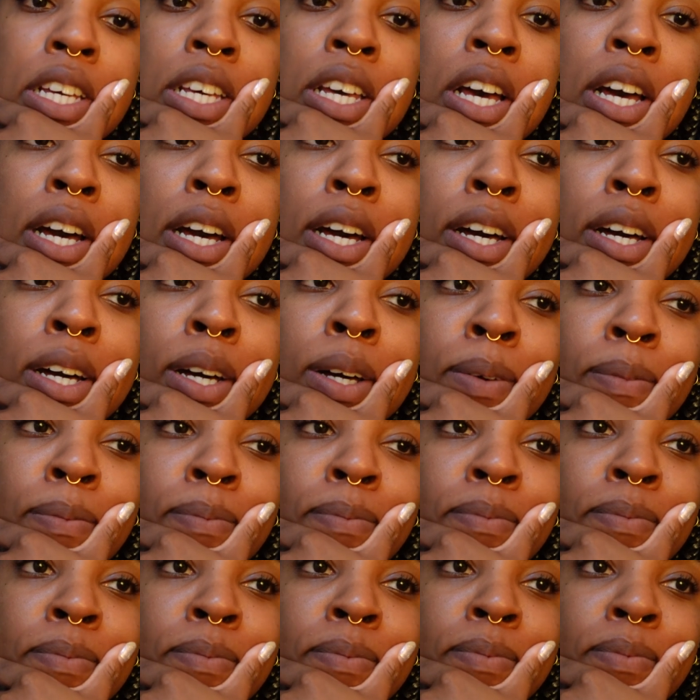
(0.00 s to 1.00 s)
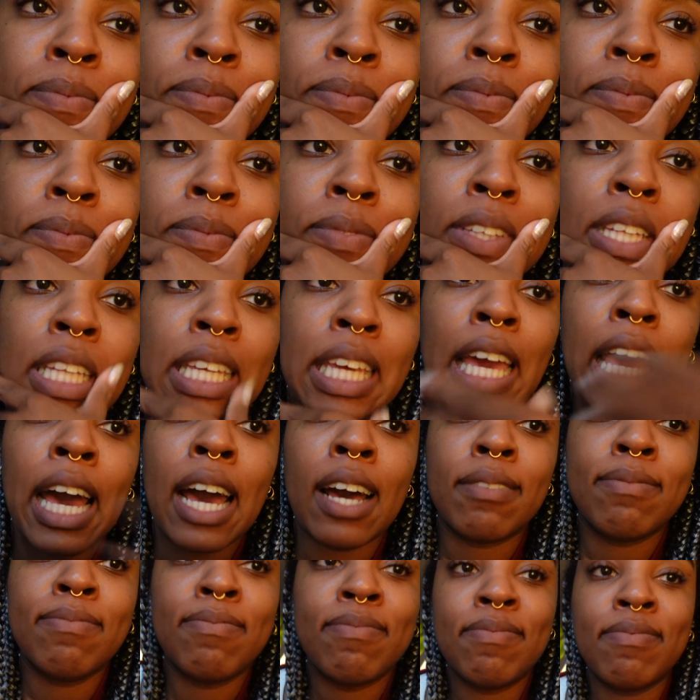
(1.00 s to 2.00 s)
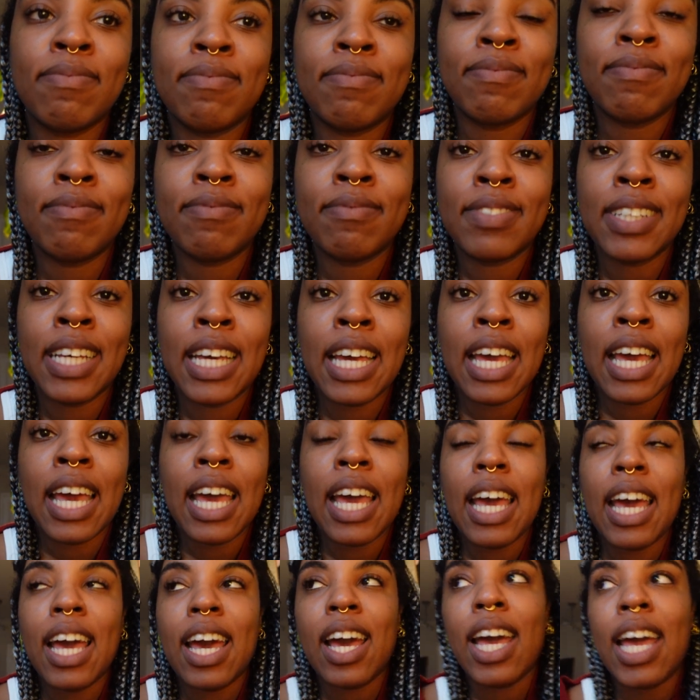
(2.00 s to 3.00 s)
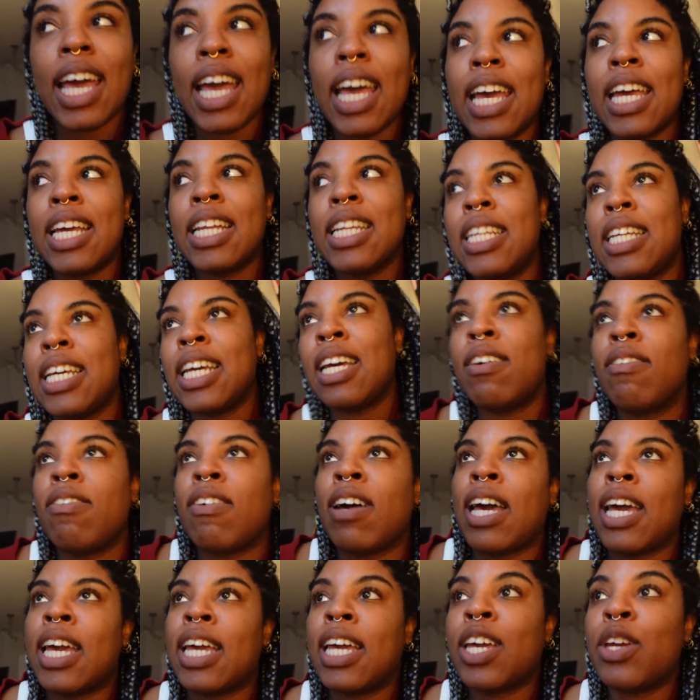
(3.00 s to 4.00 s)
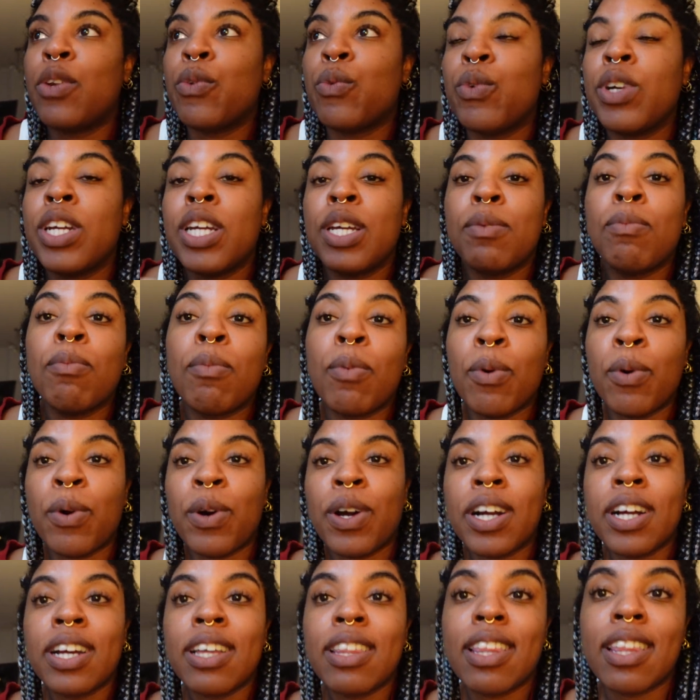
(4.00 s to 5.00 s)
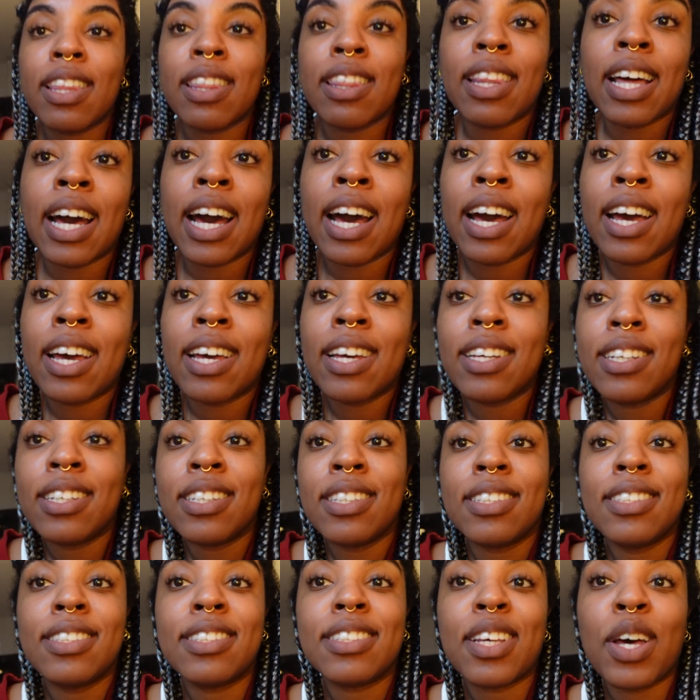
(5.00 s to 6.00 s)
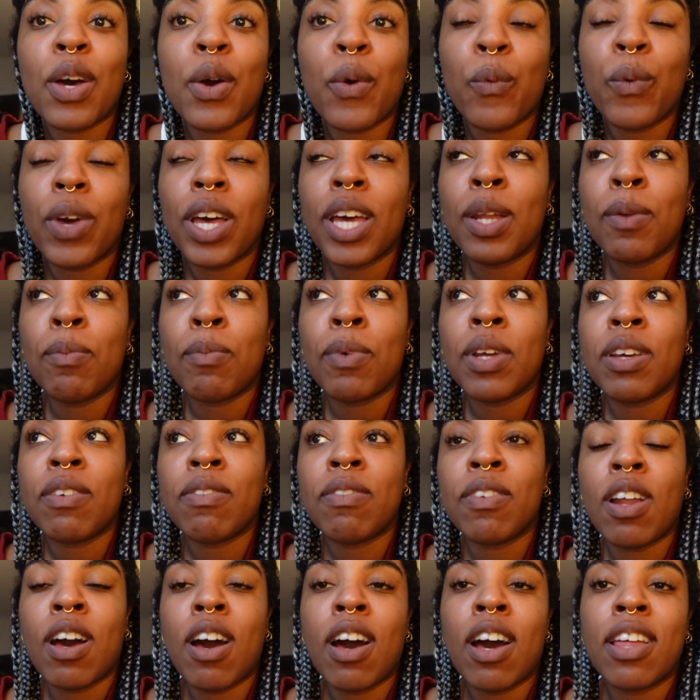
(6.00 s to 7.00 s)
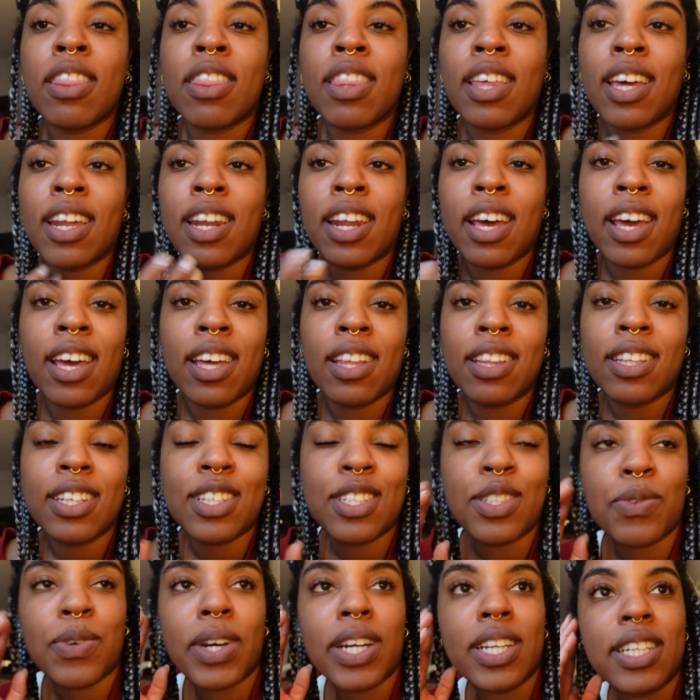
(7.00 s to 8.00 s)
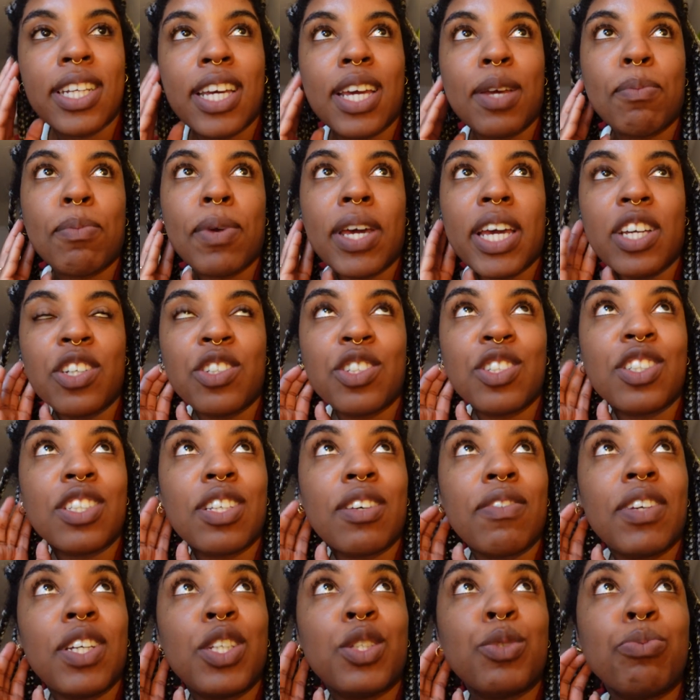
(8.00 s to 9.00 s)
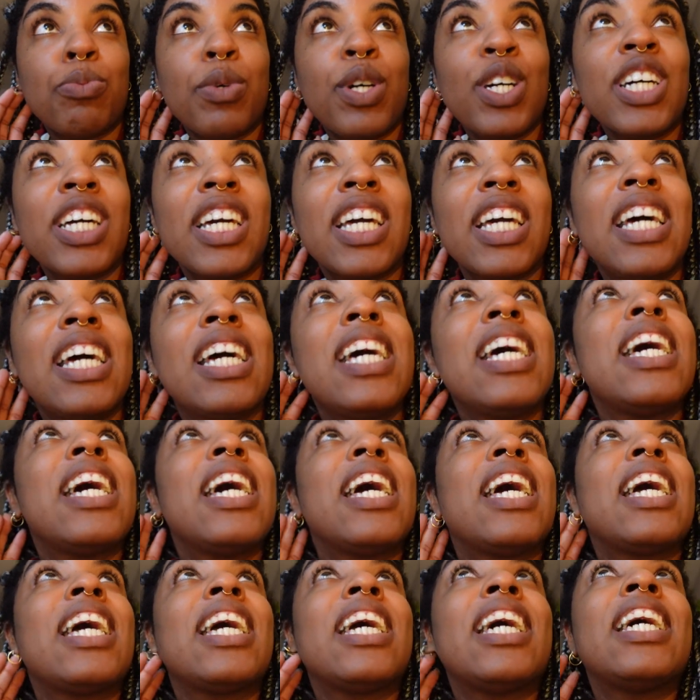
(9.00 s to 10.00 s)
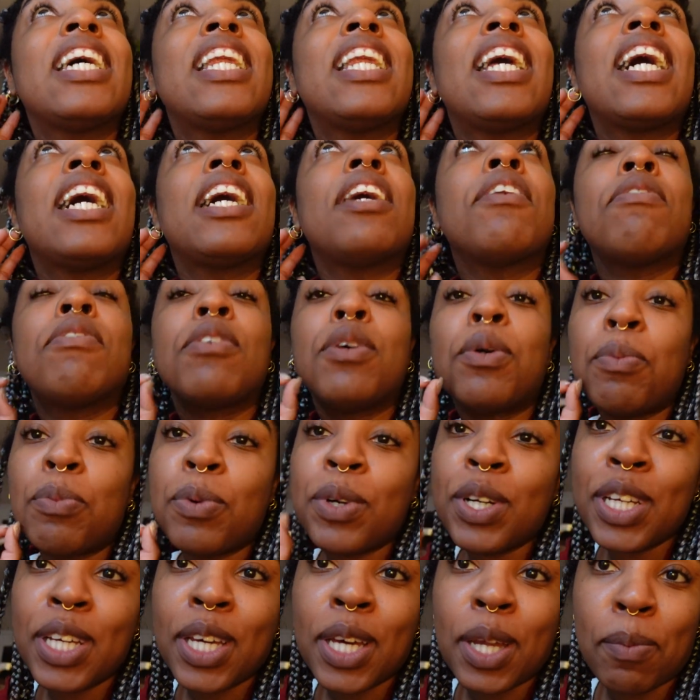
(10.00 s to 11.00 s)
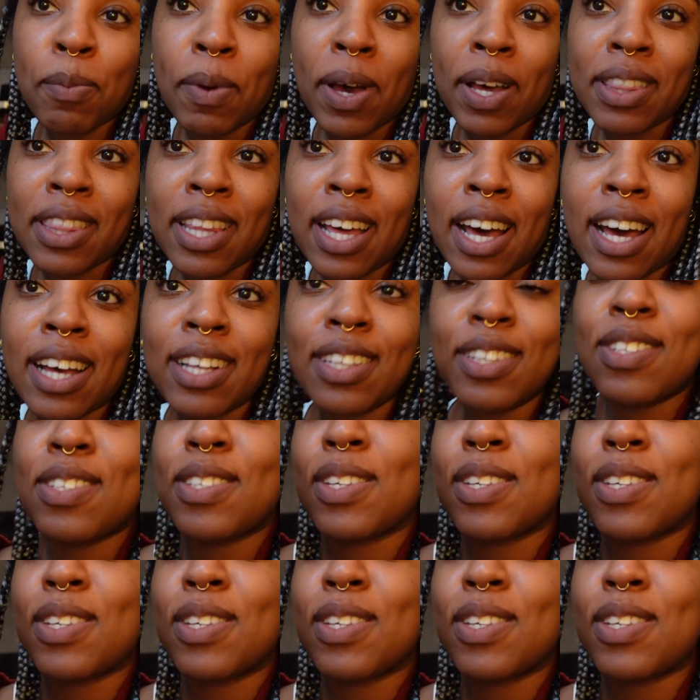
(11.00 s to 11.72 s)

Um, yeah. And if I can read more, then that is a win. But if not, then I at least read ten pages of each book. And I feel pretty good about that.